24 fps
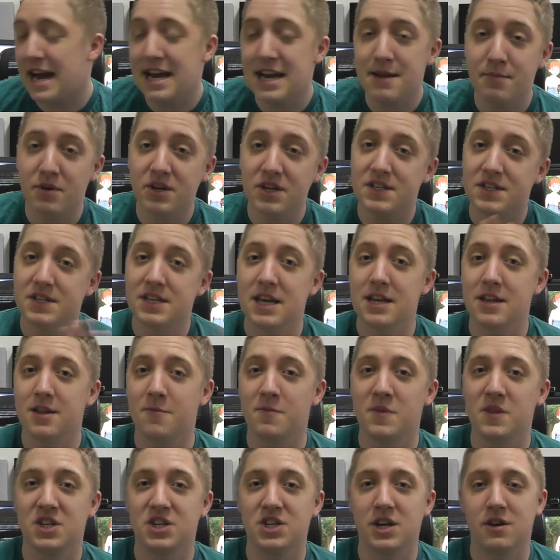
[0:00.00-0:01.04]
Anybody sitting
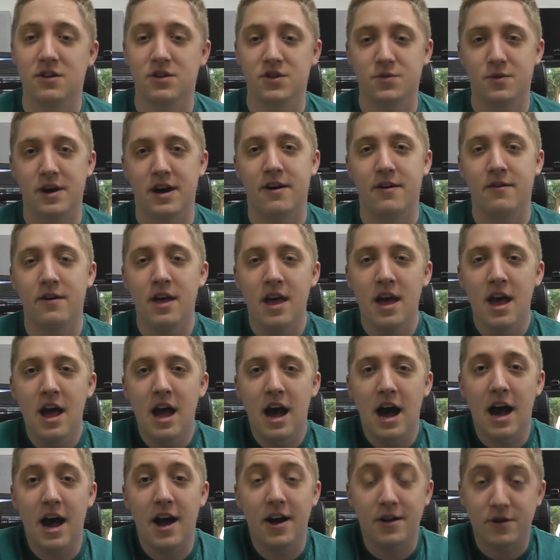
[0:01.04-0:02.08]
them this year as well,
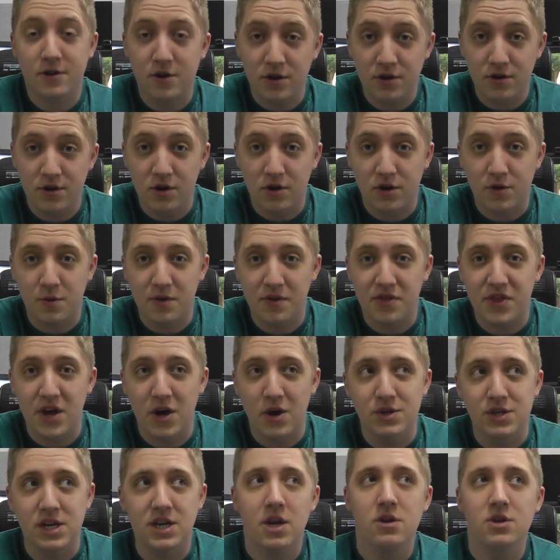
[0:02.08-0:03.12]
good luck with
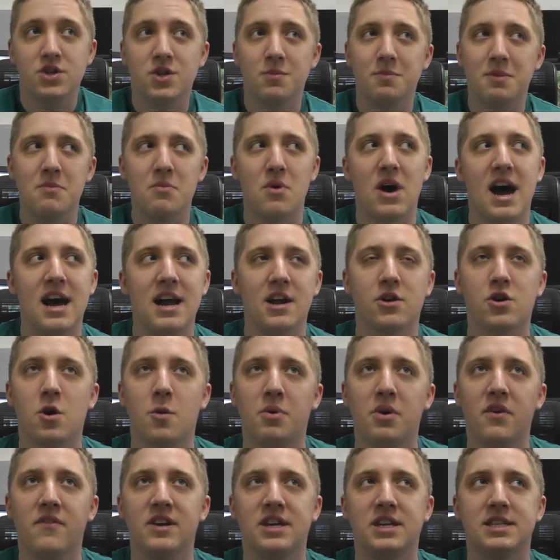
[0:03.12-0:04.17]
those. I know some people had a
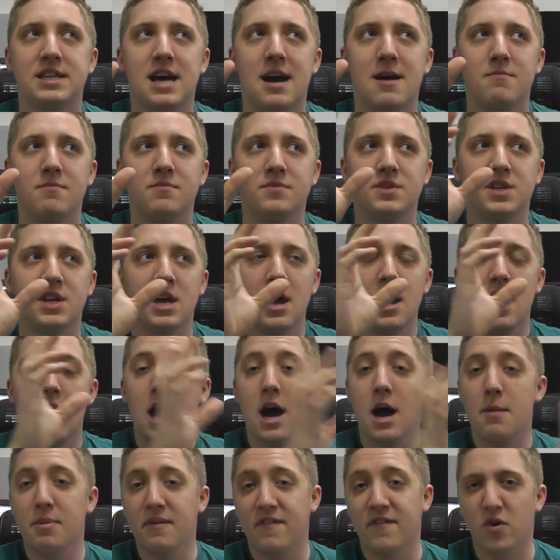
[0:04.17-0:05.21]
couple of exams
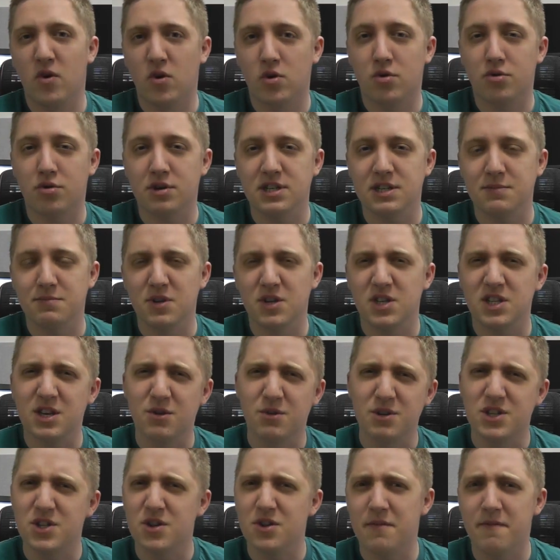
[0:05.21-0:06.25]
before Christmas. They
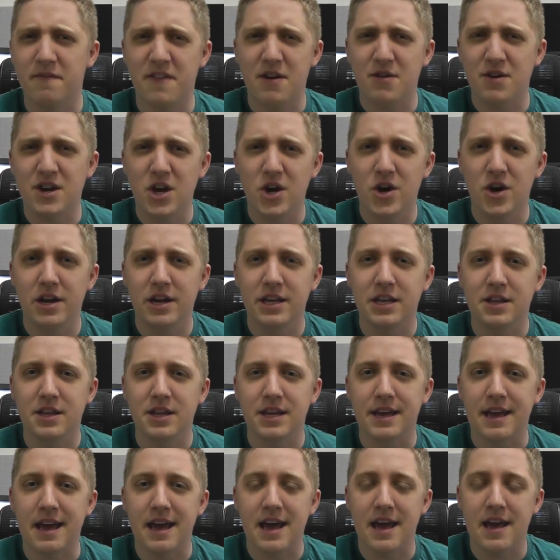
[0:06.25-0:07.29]
always do them very early in the
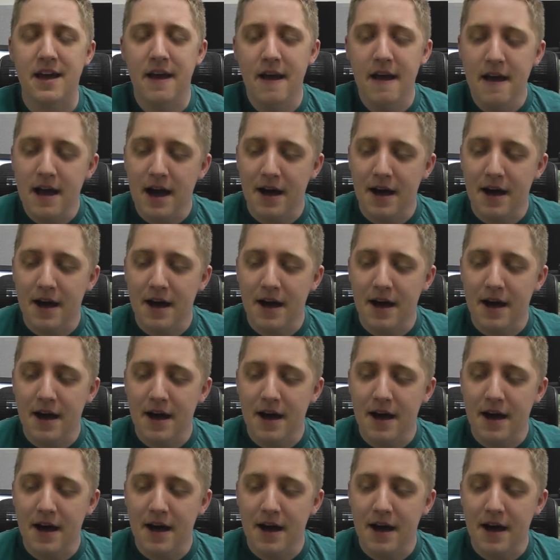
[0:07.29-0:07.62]
year.